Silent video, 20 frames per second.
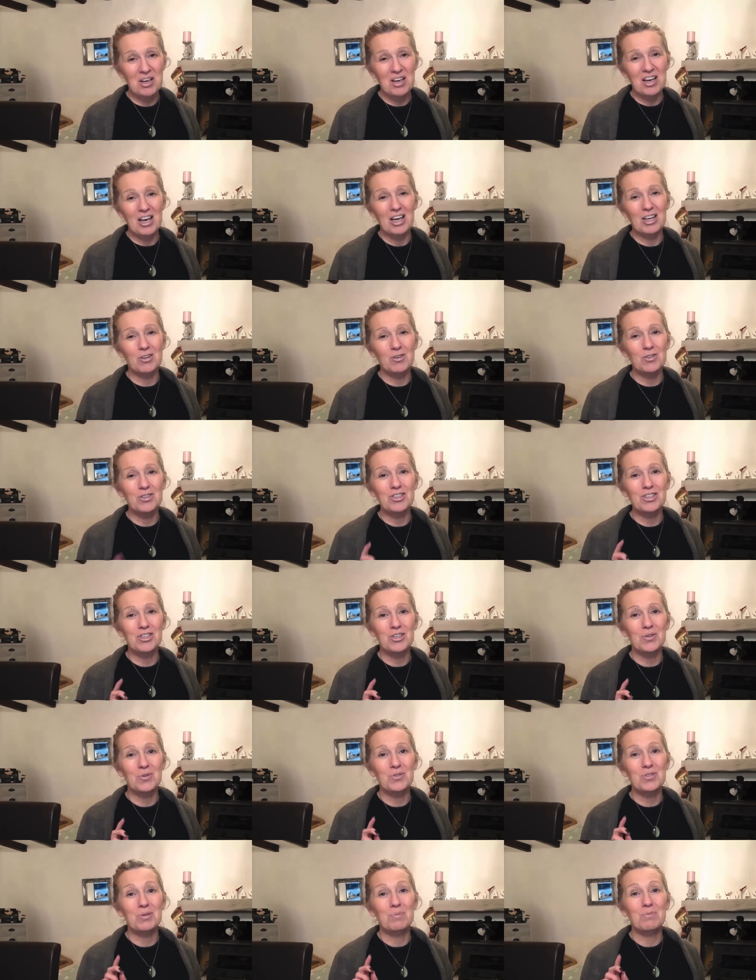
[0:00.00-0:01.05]
In order to
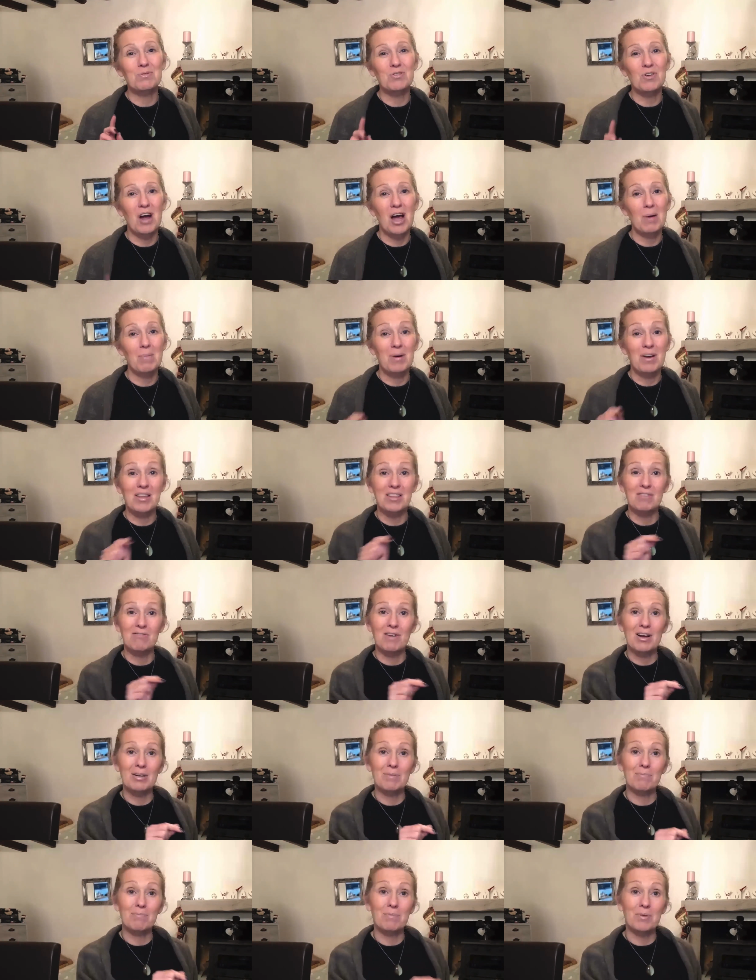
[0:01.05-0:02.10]
subscribe, hit the red
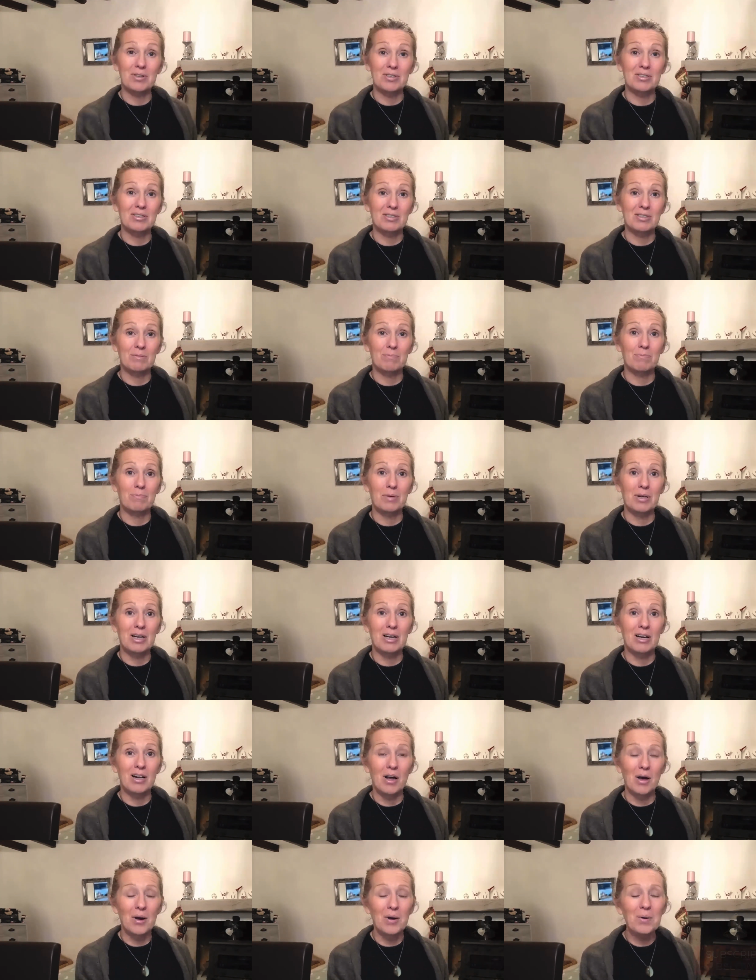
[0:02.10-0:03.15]
button
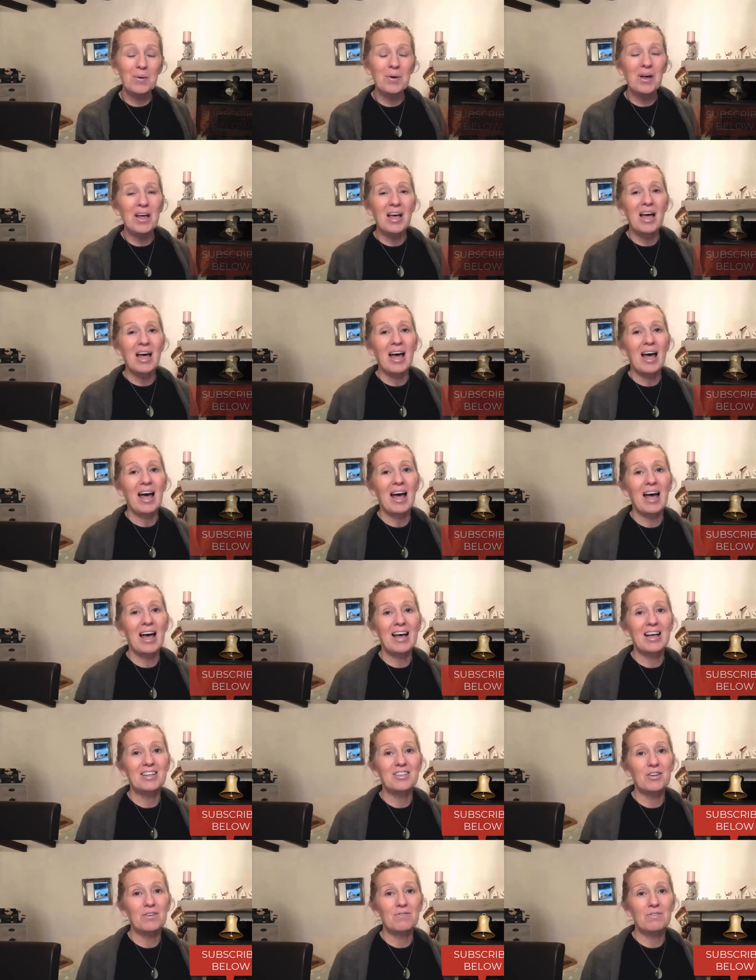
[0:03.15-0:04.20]
below and
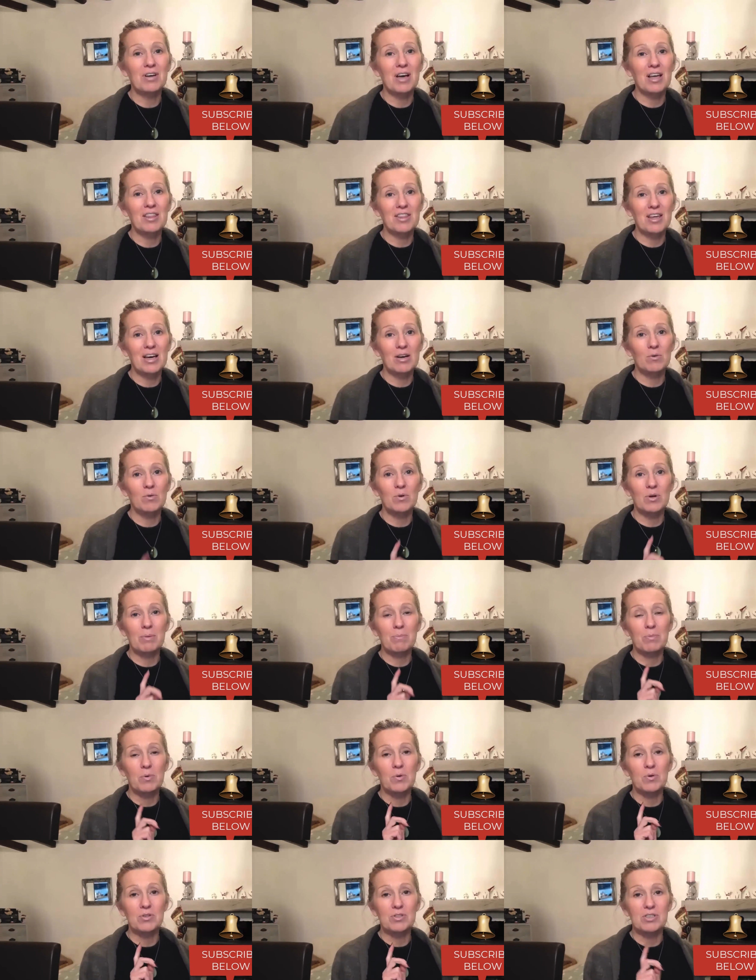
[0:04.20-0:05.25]
don't forget that all
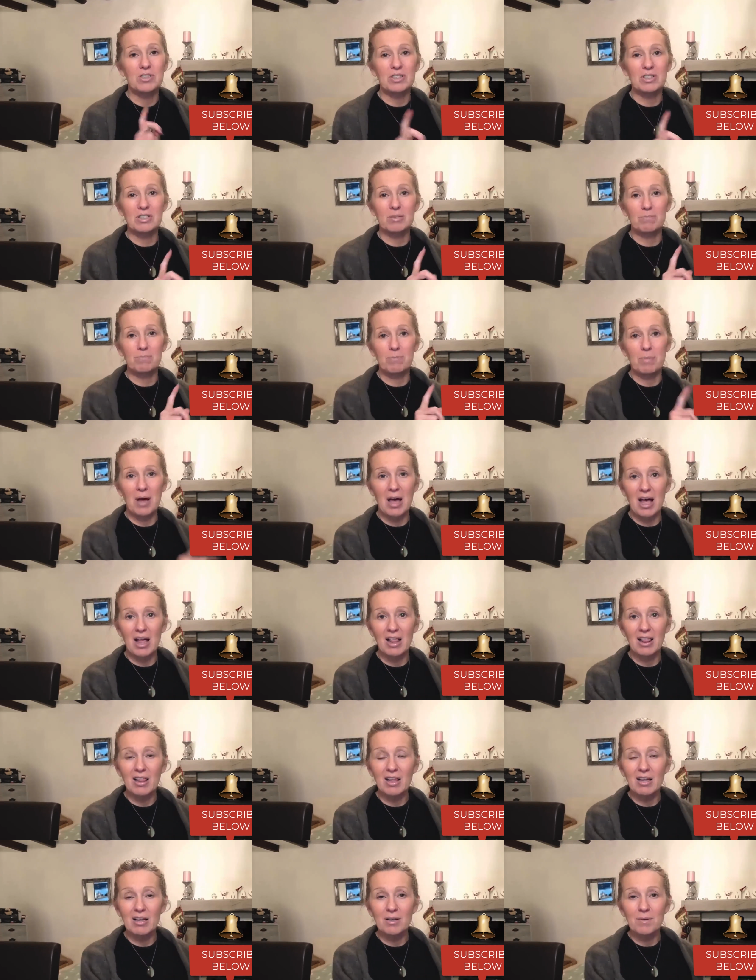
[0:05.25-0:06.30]
important bell.
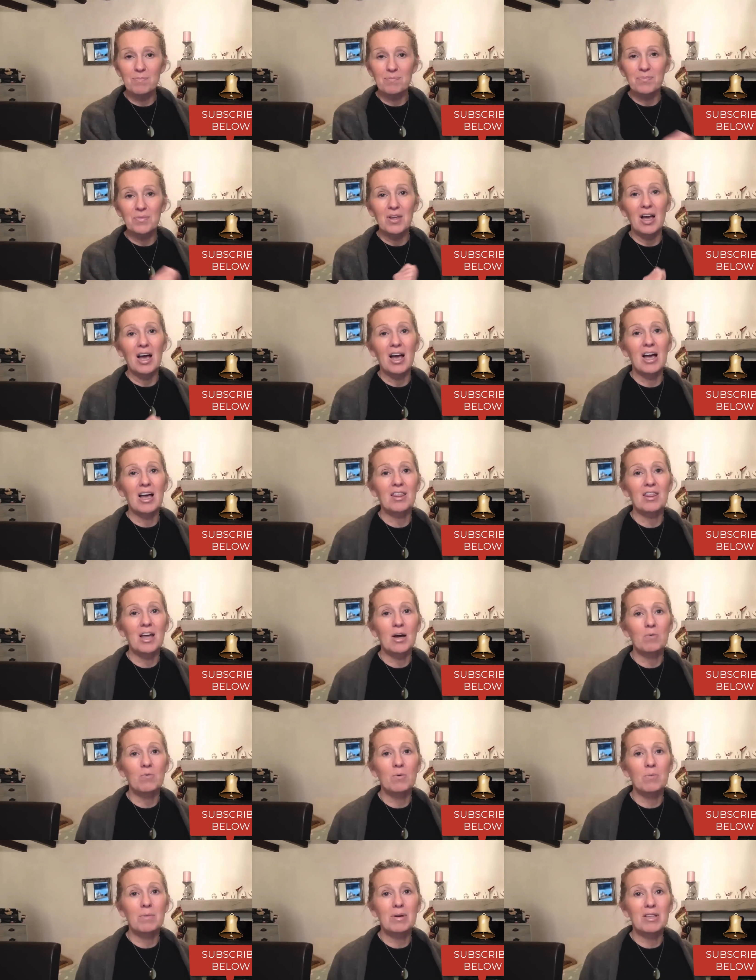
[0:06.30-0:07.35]
And that will
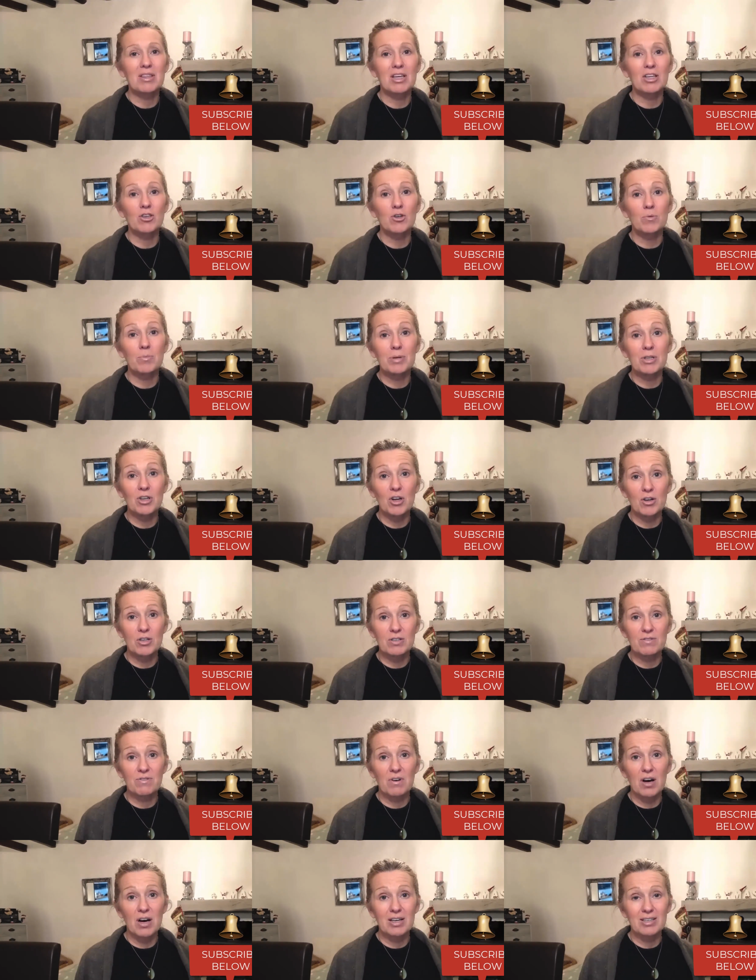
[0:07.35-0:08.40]
mean that you'll be
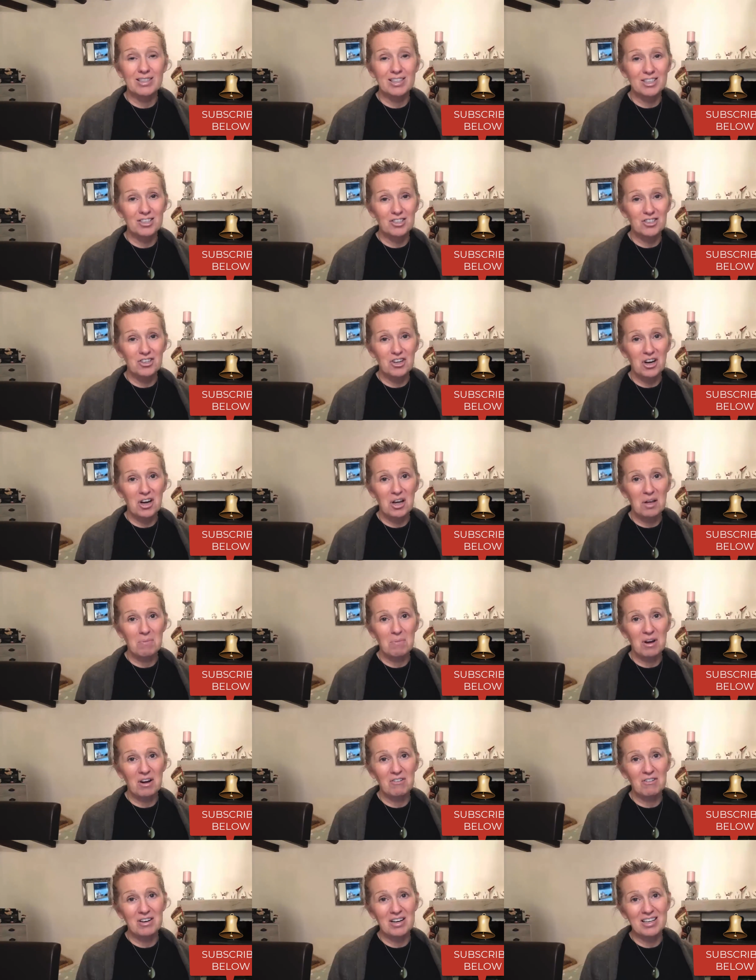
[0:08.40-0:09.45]
notified each time I
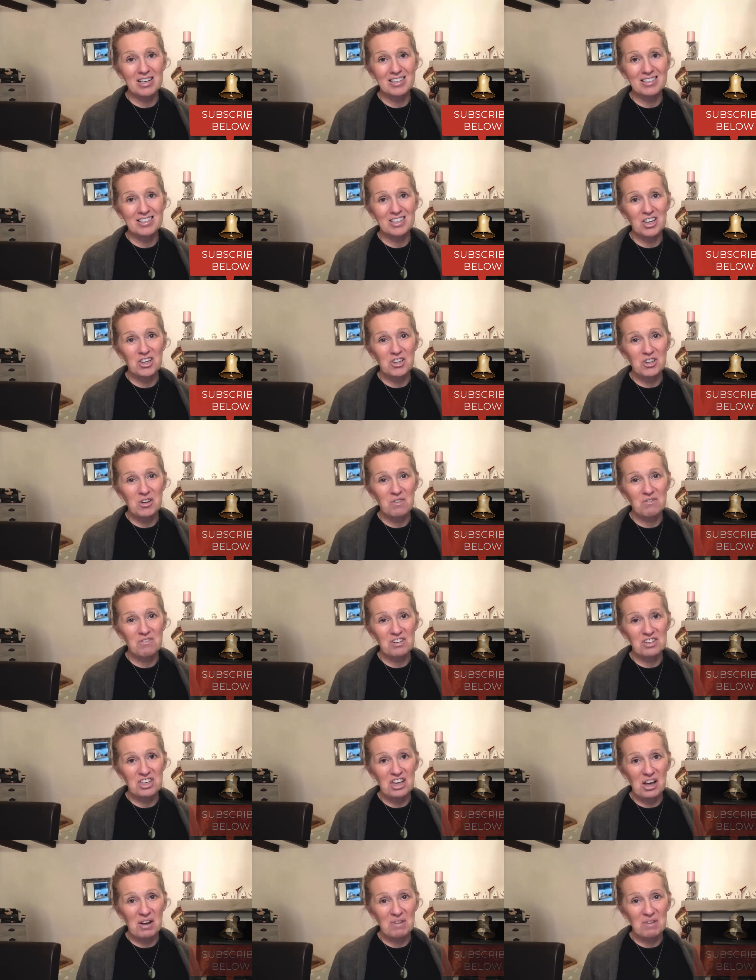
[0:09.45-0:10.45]
release a new video.